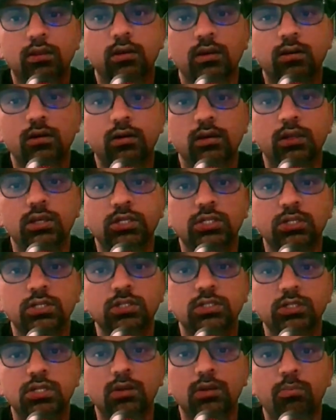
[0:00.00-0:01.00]

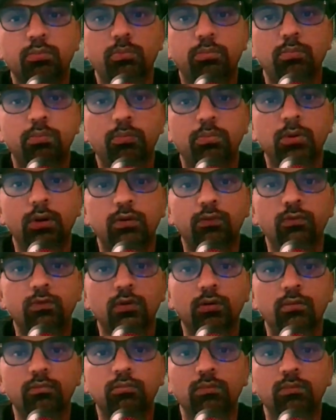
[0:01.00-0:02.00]
relationship
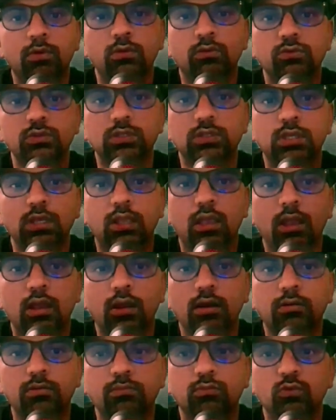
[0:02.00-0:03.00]
between music
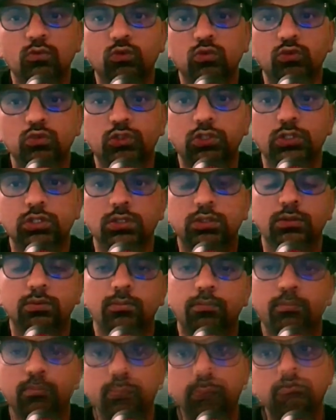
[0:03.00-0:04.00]
and mood?
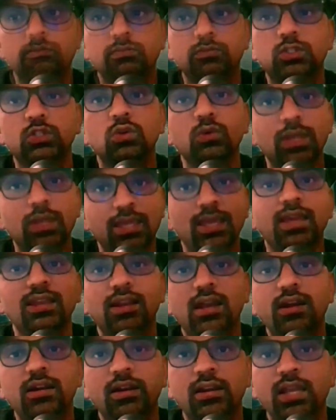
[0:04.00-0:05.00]
So AI
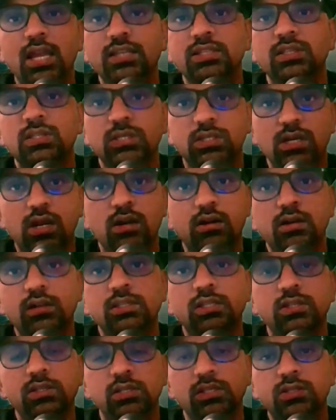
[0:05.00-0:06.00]
Writer has started
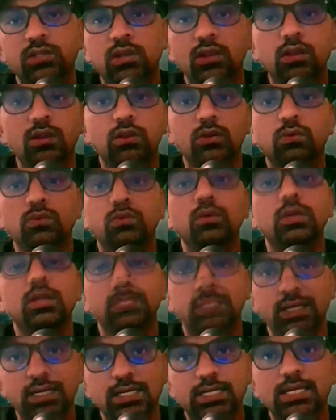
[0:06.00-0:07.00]
suggesting you
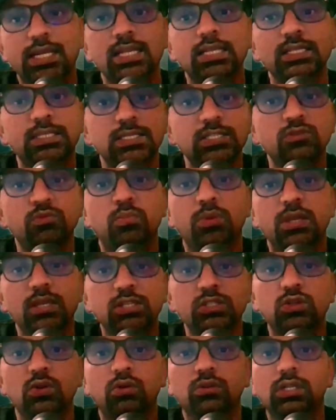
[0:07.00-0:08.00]
sentences
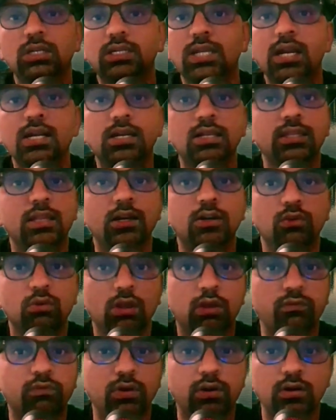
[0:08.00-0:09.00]
based on the title that you
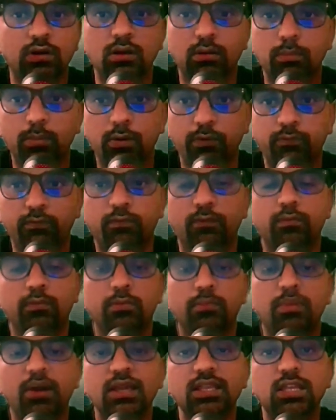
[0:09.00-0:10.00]
have written above.
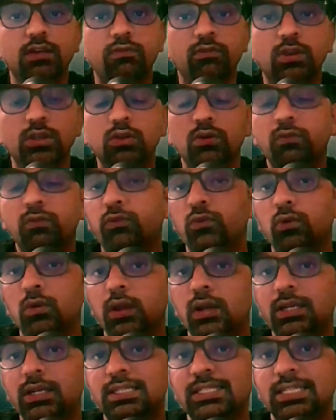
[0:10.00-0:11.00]
By the way, if you
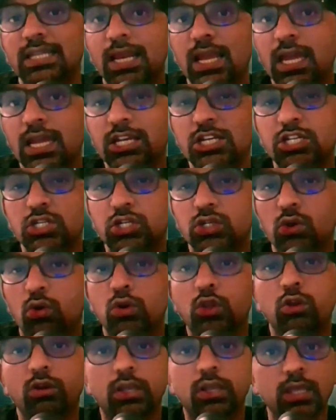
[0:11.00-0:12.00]
hit slash
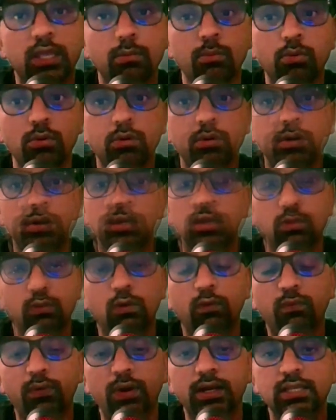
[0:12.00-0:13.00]
on your keyboard, you
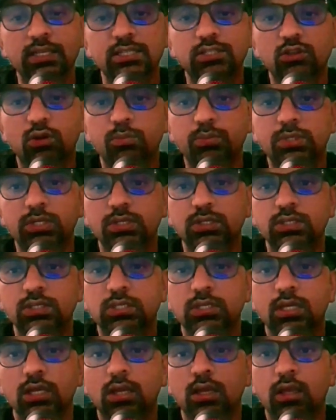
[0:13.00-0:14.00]
will find these options.